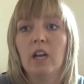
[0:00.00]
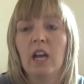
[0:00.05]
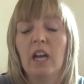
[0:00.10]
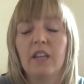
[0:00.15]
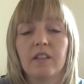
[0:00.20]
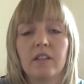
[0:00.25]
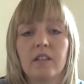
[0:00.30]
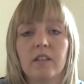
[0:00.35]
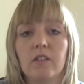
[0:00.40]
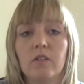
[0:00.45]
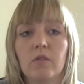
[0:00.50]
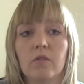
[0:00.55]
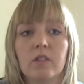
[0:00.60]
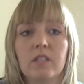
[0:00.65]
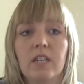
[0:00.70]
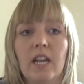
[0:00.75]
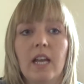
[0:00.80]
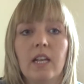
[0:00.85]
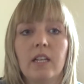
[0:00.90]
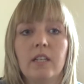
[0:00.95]
And you know, the
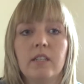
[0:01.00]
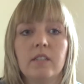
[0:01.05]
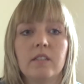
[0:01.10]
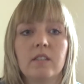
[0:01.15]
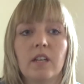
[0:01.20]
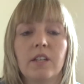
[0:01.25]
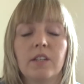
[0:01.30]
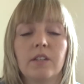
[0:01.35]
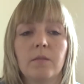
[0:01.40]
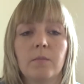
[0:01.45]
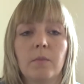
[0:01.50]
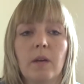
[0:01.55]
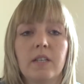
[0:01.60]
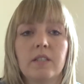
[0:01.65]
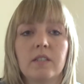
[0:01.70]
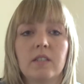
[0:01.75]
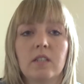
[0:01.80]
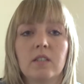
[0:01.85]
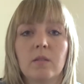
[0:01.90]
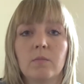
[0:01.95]
tellies aren't the best.